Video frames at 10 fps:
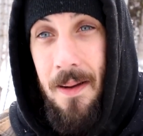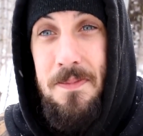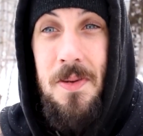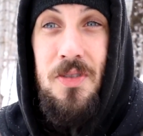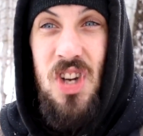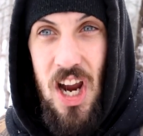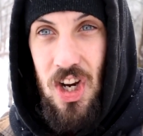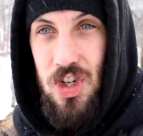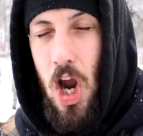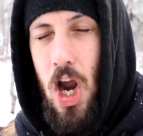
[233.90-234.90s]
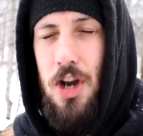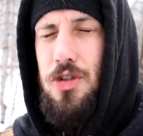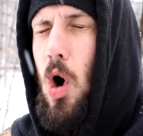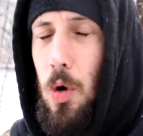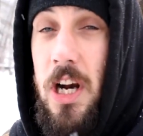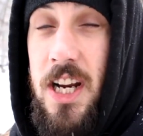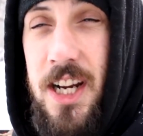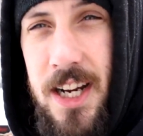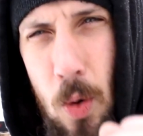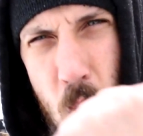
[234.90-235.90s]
up some chicken tandoori.